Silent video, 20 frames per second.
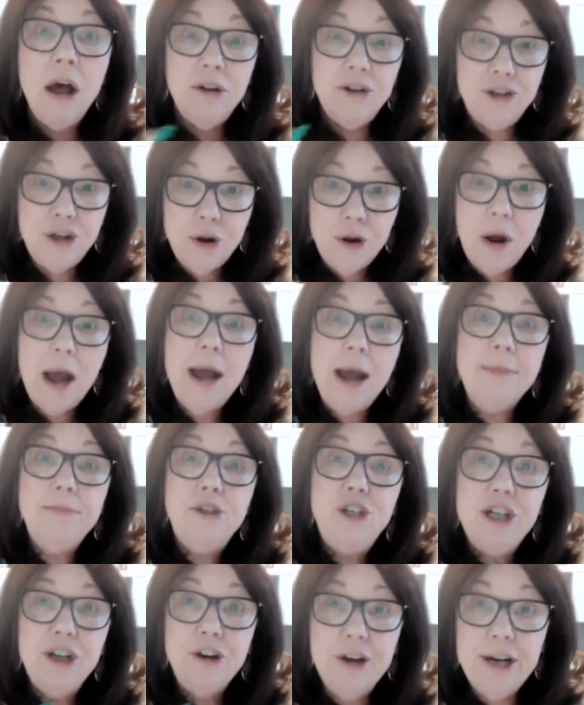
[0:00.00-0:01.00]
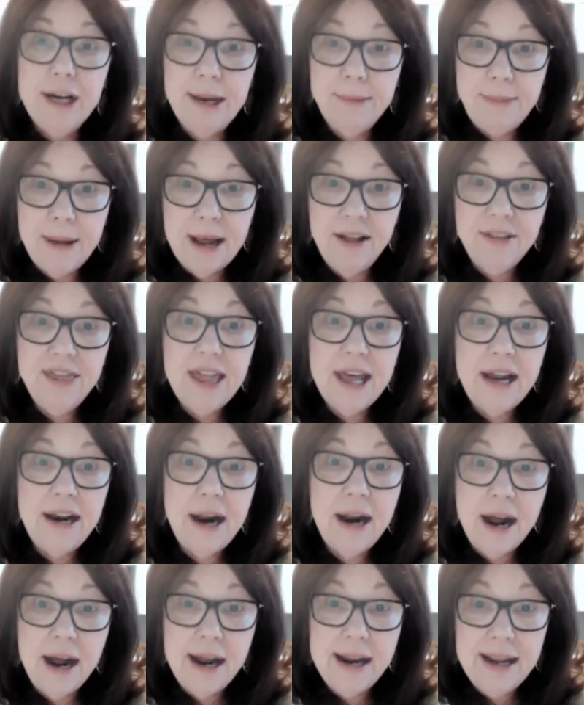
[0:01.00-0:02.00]
So I'm sharing about that
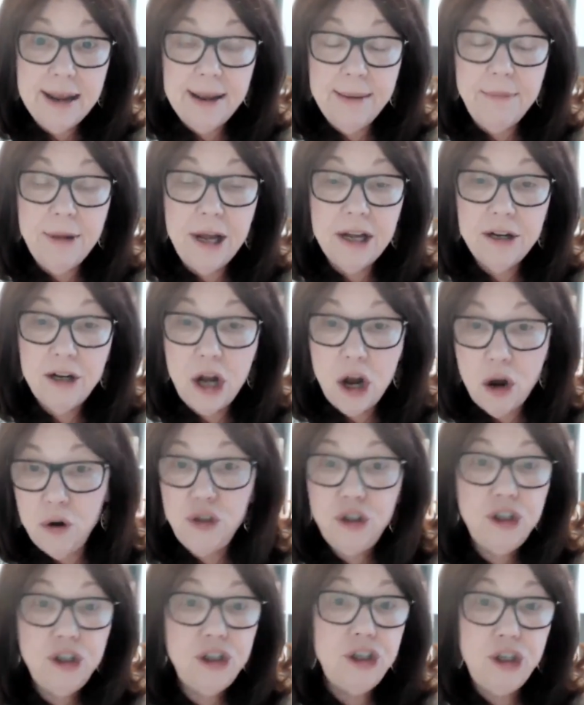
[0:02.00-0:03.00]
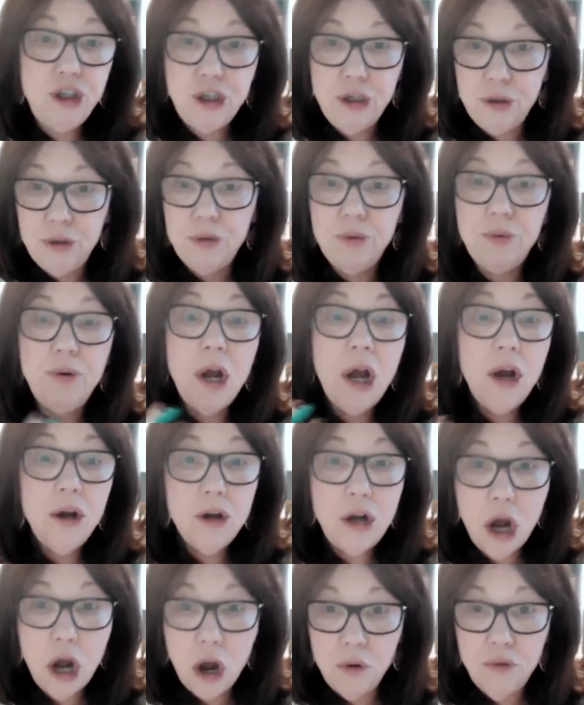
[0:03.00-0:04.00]
I am a coach to
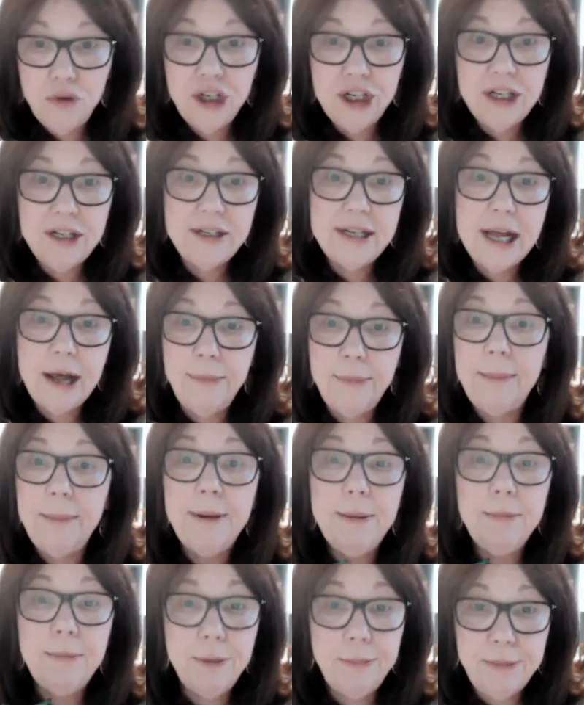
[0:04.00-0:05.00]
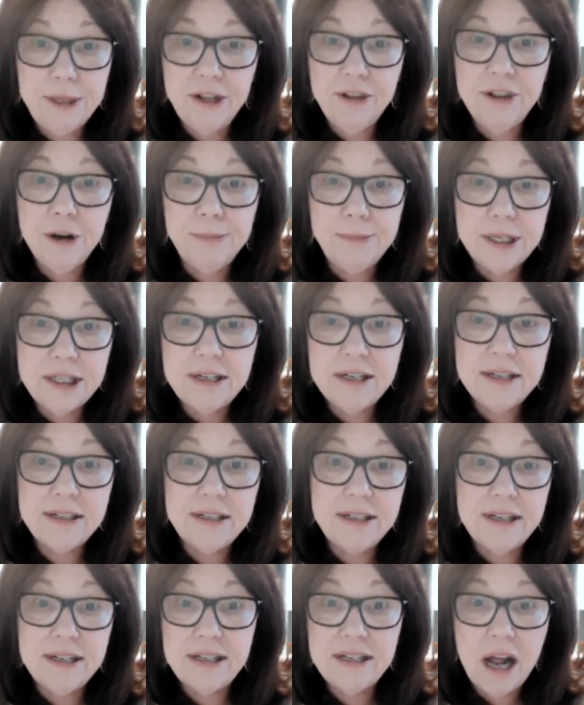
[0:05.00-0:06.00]
coaches, helping people build their
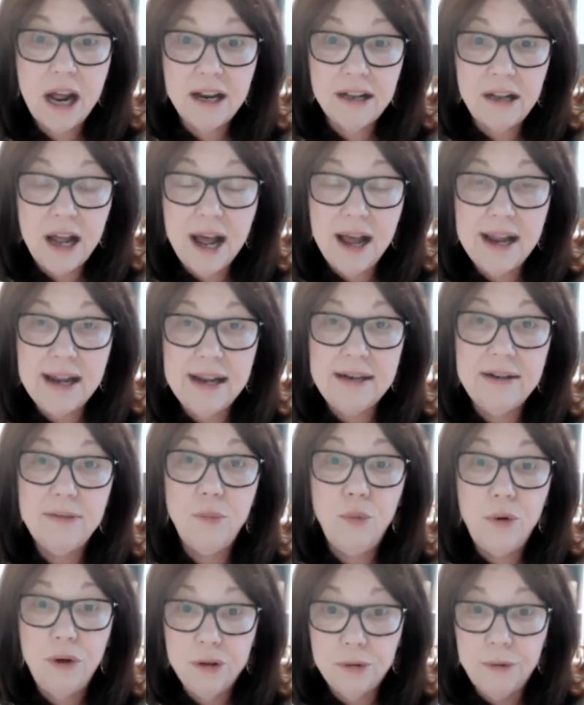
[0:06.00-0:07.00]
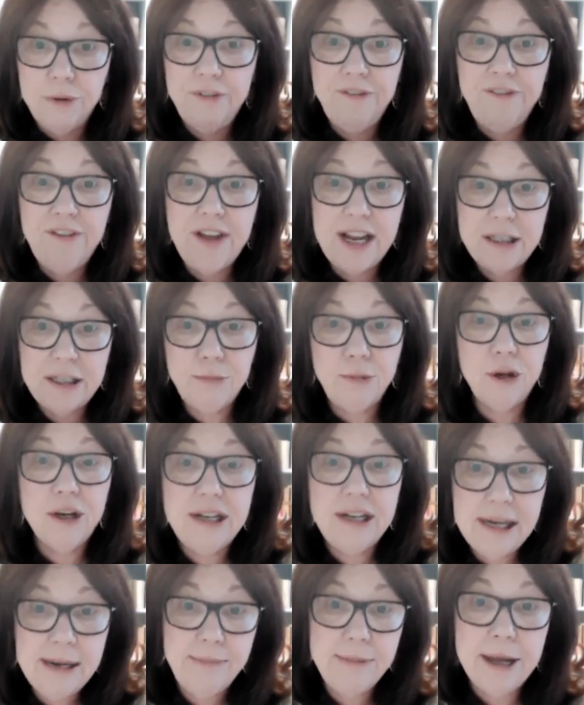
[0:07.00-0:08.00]
businesses online through Facebook
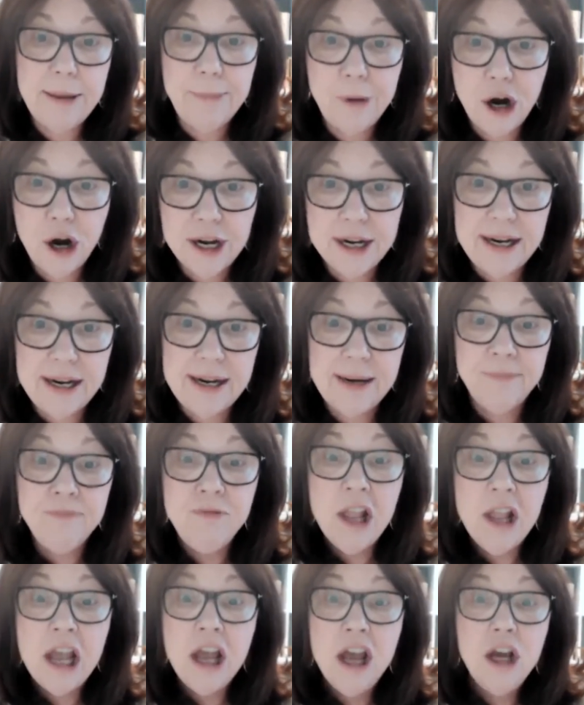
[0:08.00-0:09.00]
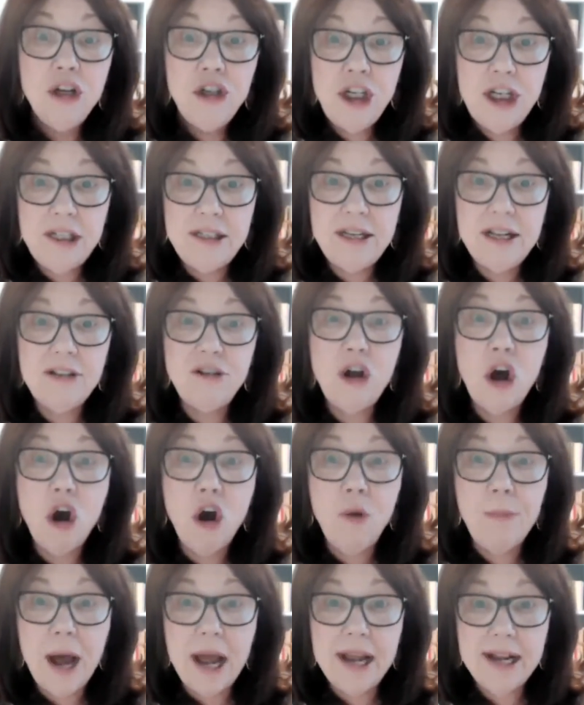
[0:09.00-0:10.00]
and email marketing. She says,
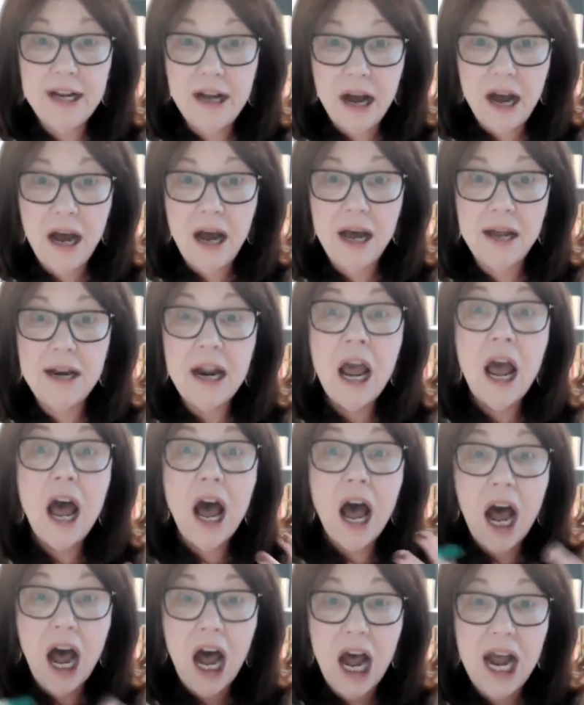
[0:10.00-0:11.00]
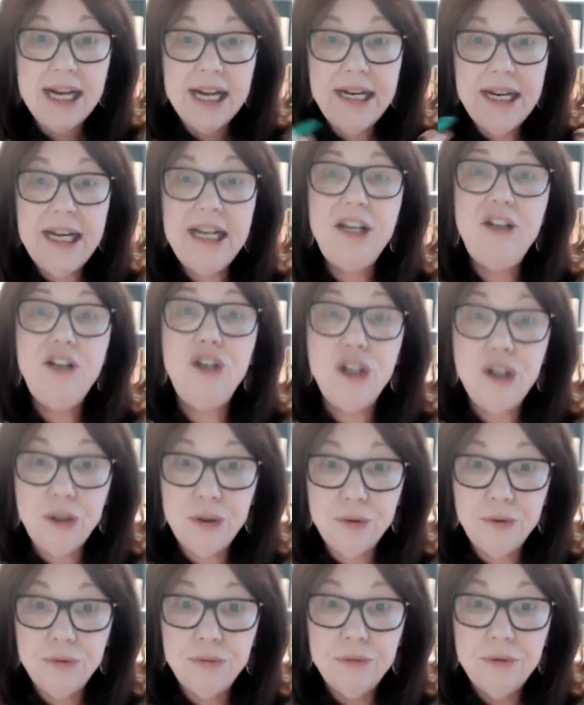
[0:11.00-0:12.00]
oh my God, I need
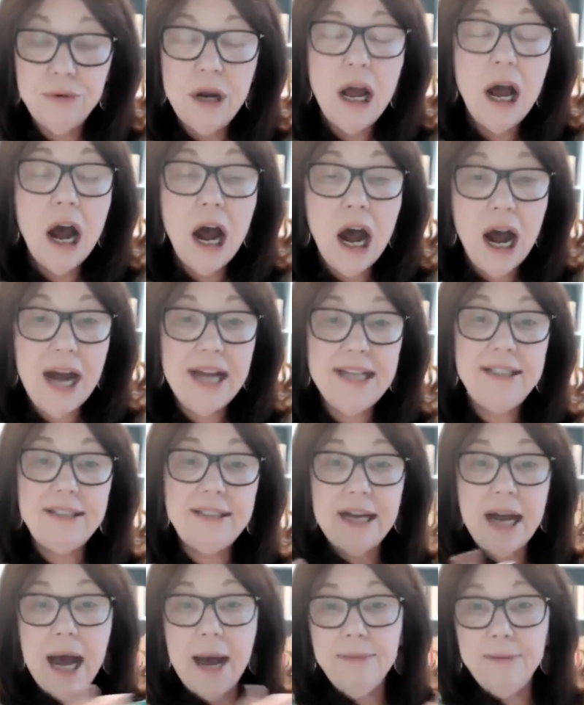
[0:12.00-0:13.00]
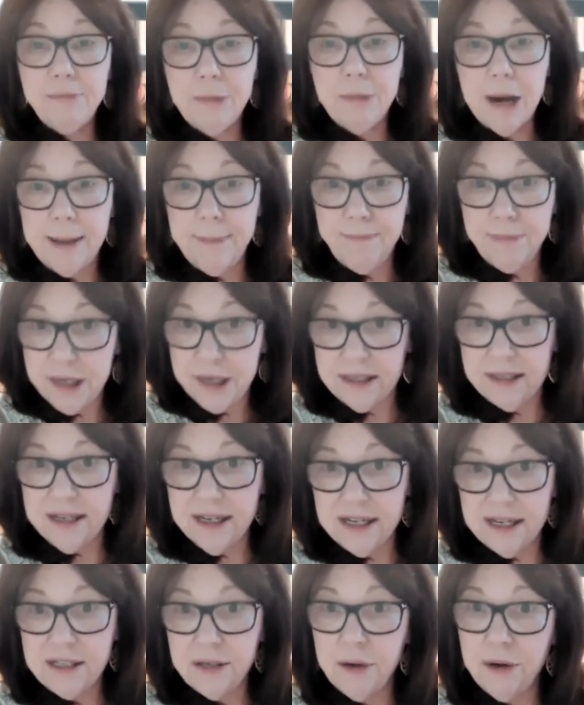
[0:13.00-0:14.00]
you. I stopped my
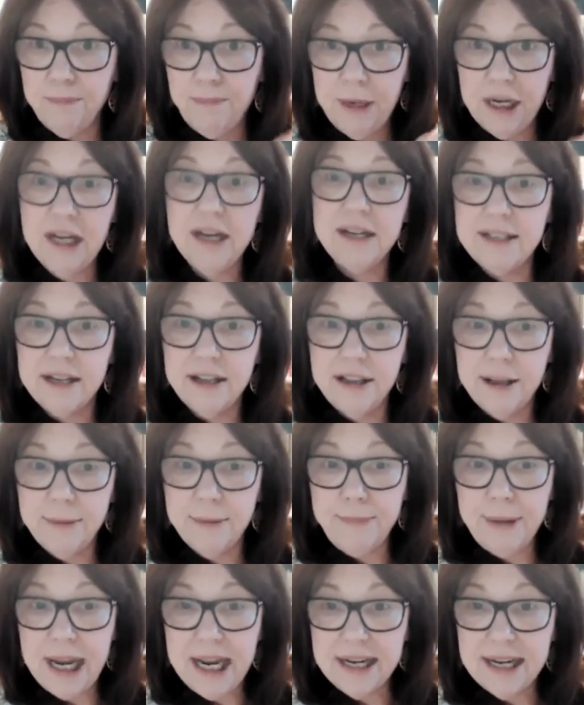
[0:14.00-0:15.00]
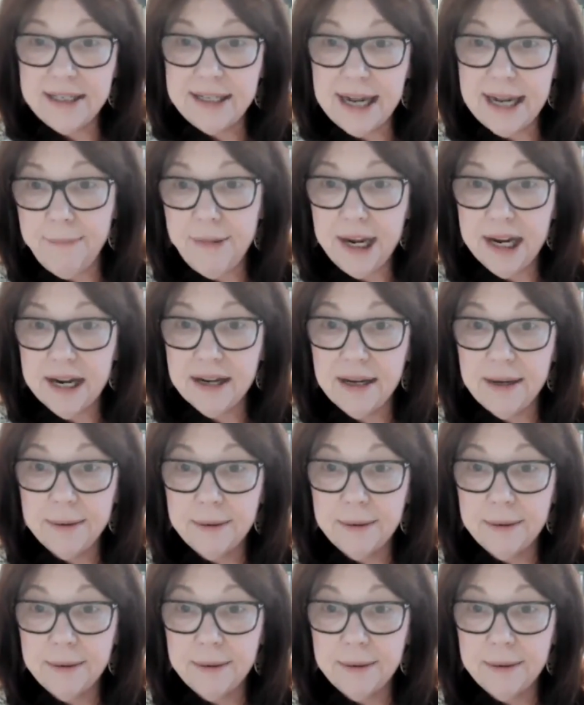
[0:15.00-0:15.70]
business because of the pandemic.